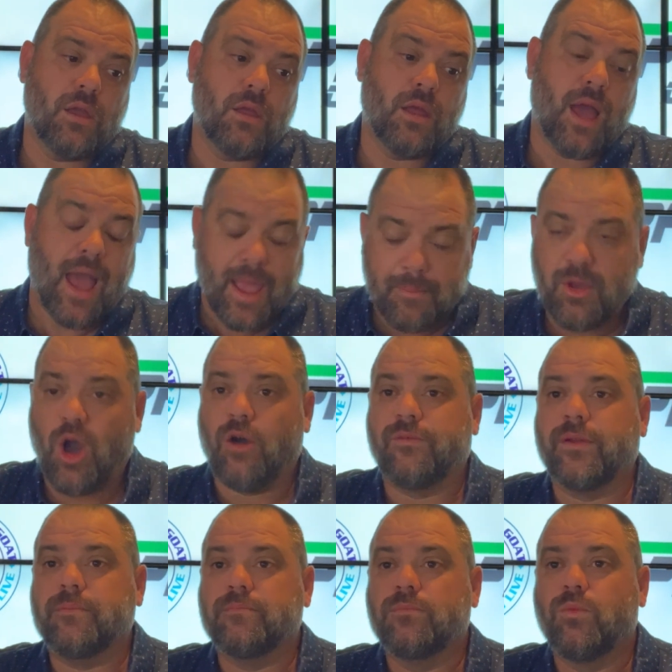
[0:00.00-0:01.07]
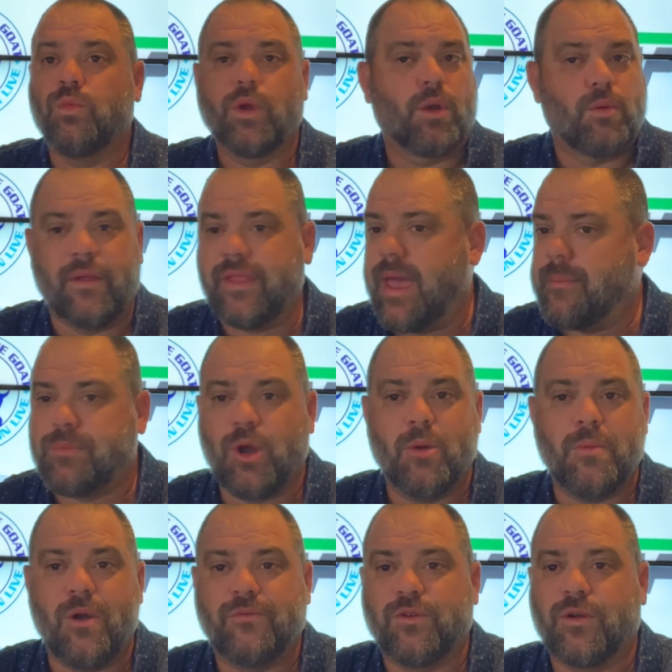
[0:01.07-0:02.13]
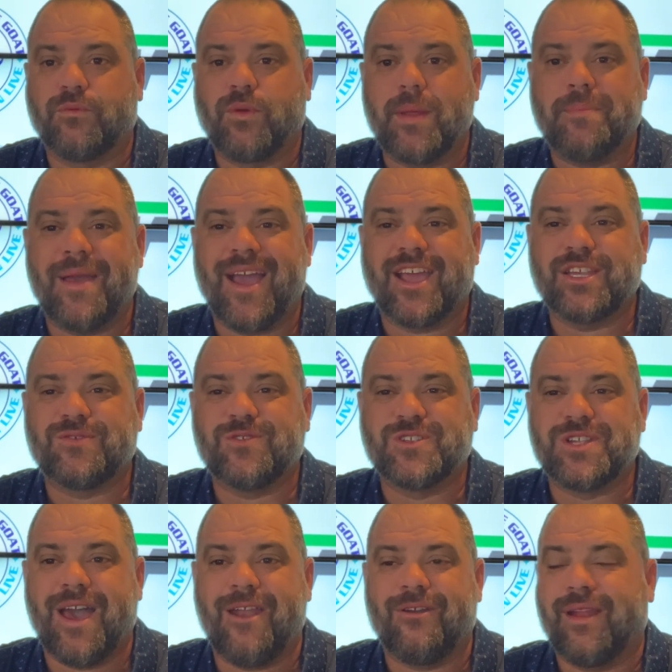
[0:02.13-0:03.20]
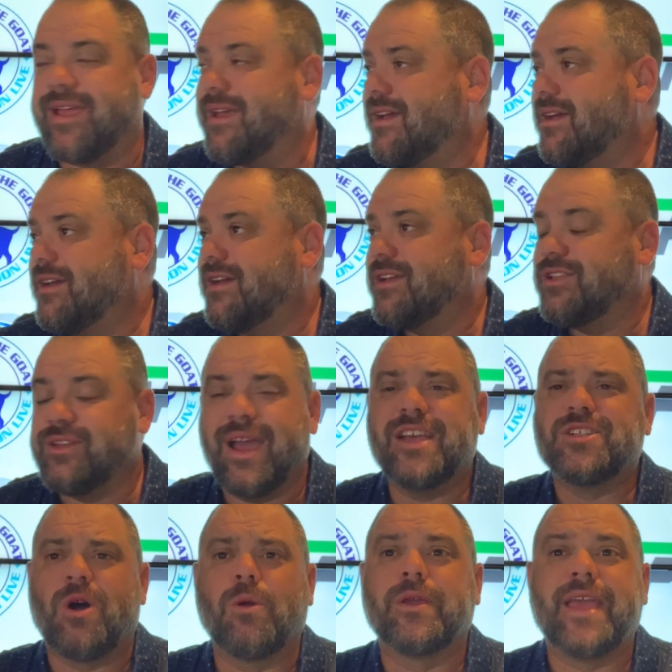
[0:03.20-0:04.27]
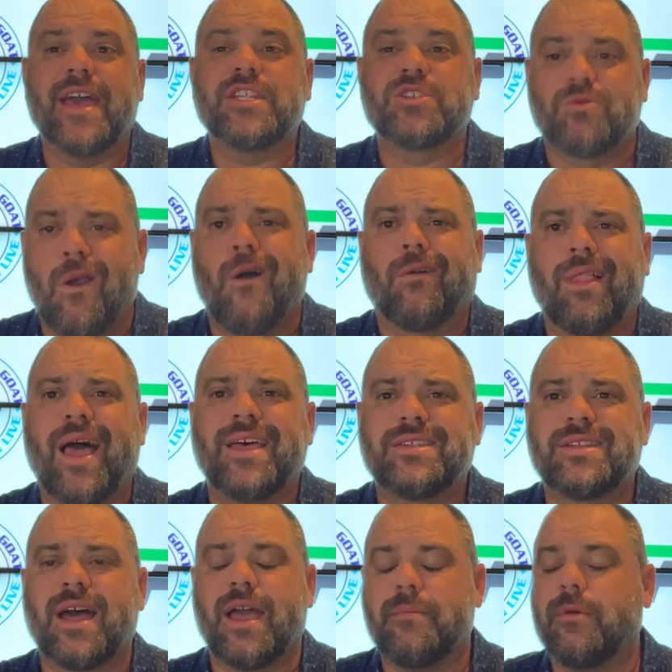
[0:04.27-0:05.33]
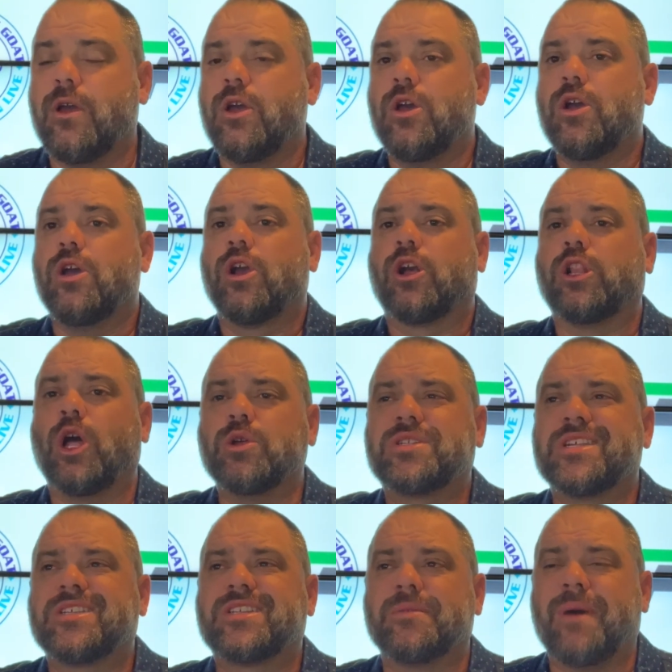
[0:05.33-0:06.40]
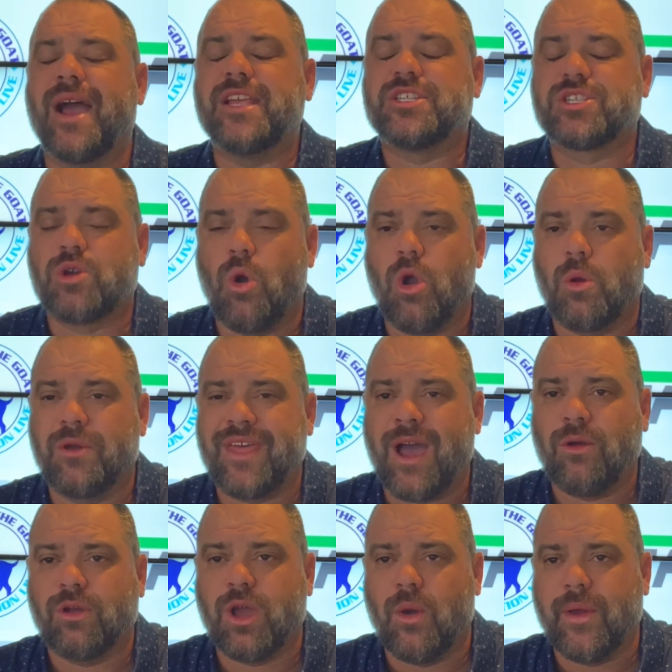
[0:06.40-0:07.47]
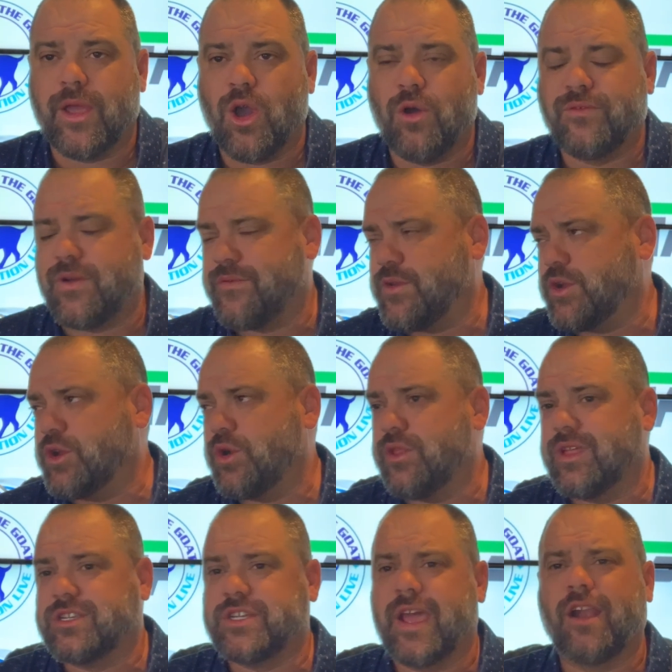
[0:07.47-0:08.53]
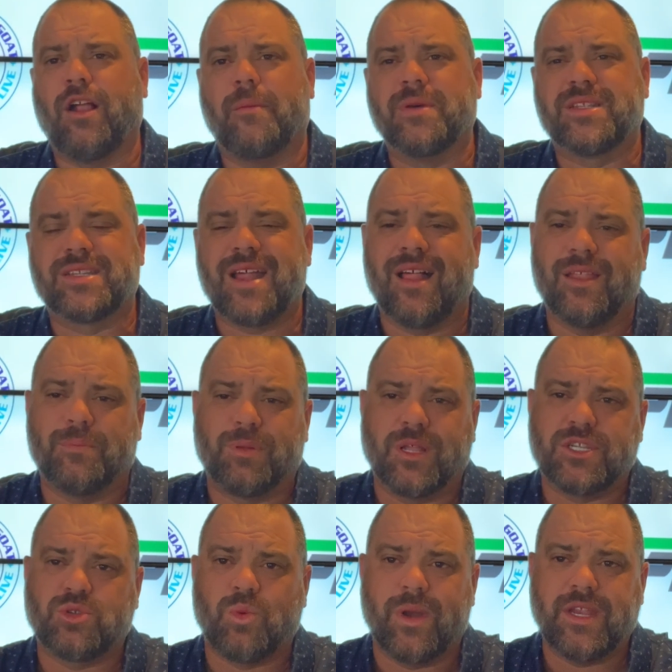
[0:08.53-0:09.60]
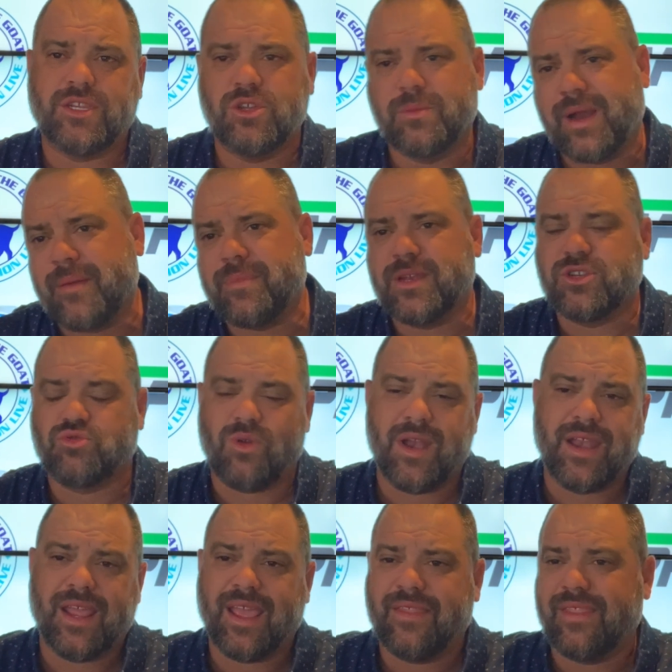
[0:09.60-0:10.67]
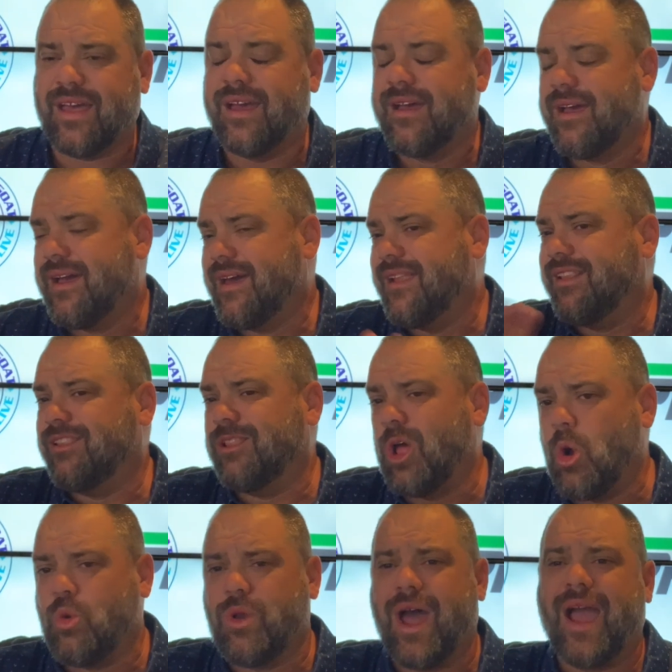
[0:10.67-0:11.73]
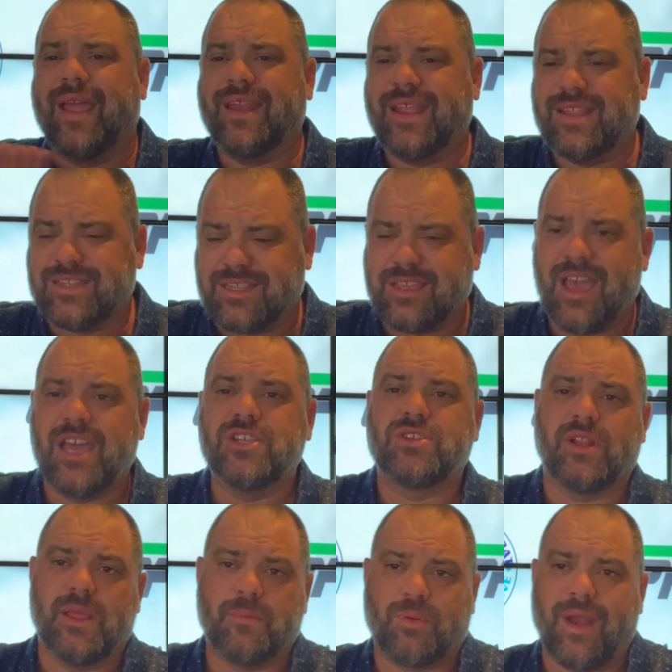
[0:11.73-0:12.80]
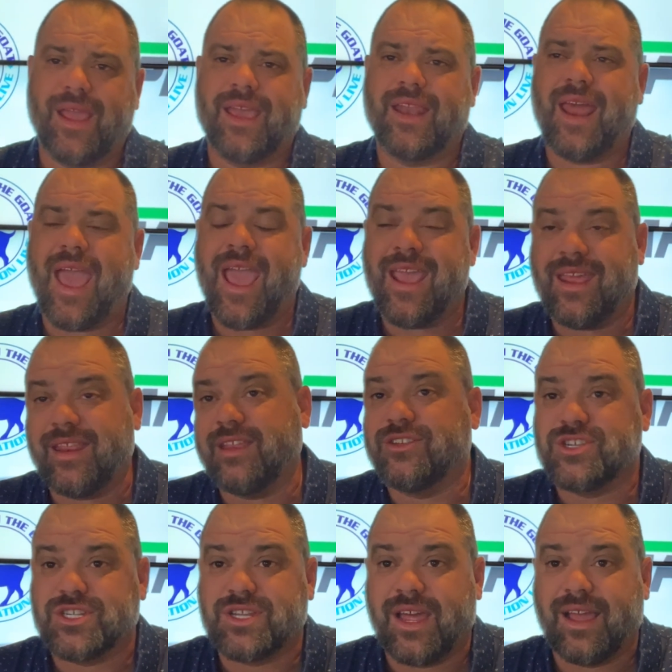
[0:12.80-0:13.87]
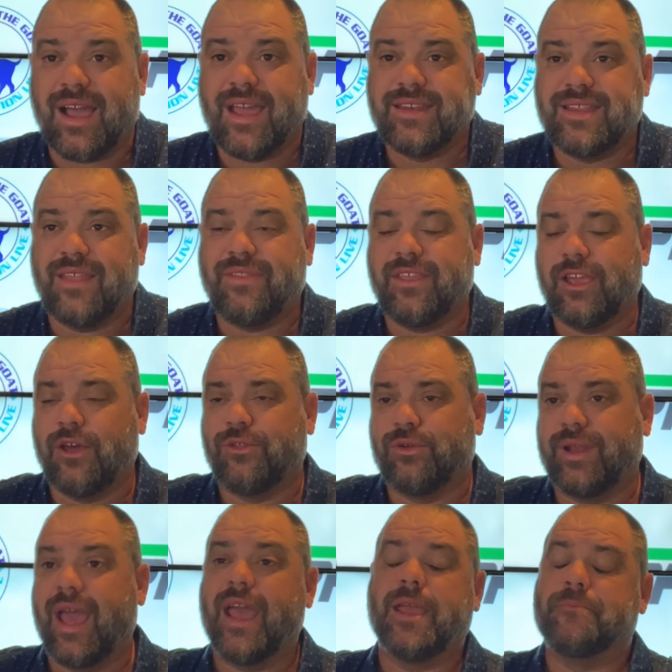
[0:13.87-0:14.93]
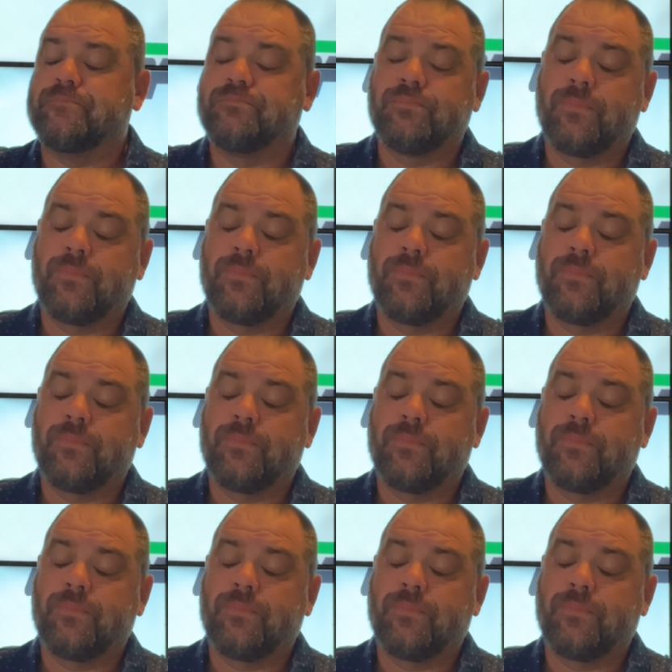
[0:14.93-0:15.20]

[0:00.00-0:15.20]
I am golfing. We're going to run that promo for a free package for Saturday. You guys all guessed wrong last time. Closest to my score without going over, if you're new to the channel, I'm a solid plus 22, but I've been trending in the low 90s, occasionally breaking 80, just like I did the other day.